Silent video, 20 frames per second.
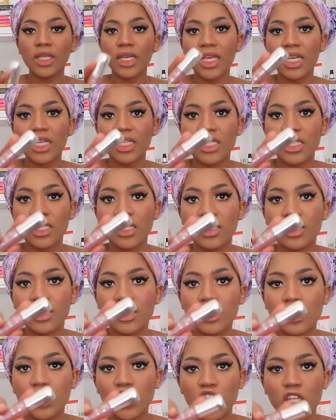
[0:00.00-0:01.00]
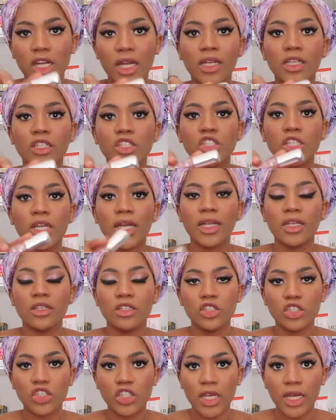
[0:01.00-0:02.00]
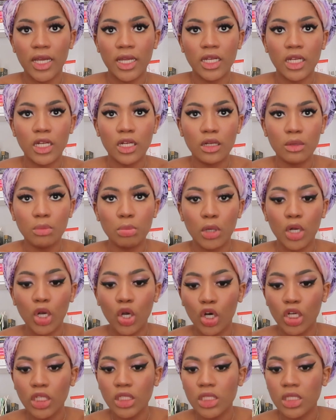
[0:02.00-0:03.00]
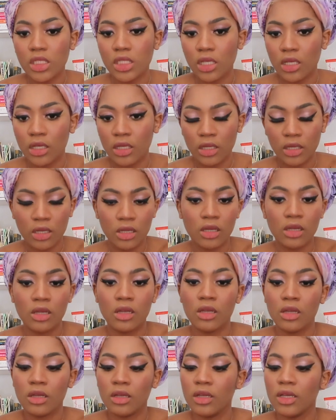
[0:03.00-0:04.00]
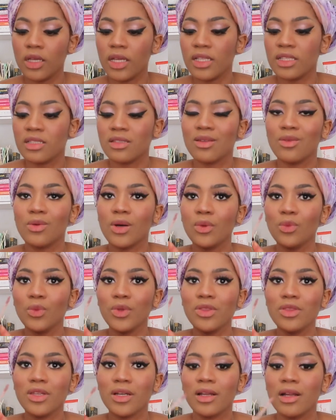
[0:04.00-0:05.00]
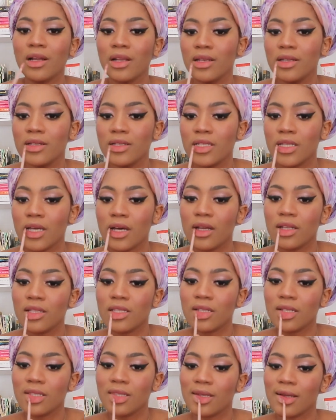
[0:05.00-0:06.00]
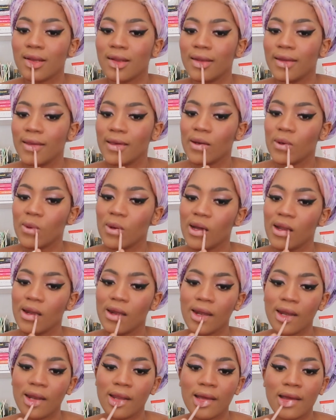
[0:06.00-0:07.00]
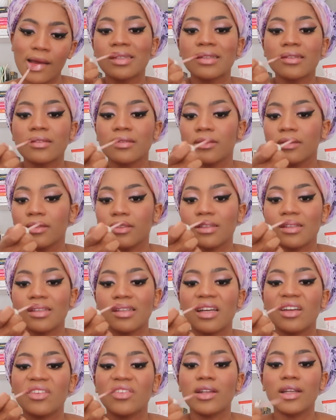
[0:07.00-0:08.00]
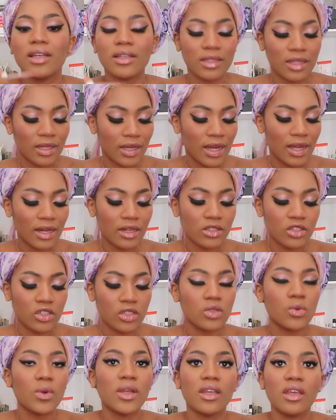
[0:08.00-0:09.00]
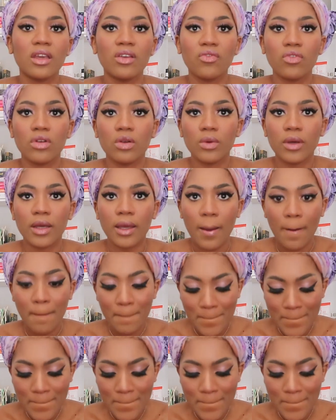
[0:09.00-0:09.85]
Essence Shine Shine Shine lip gloss. It's the one with the glitter, it's not the clear one. Okay, I feel like that color just went everywhere.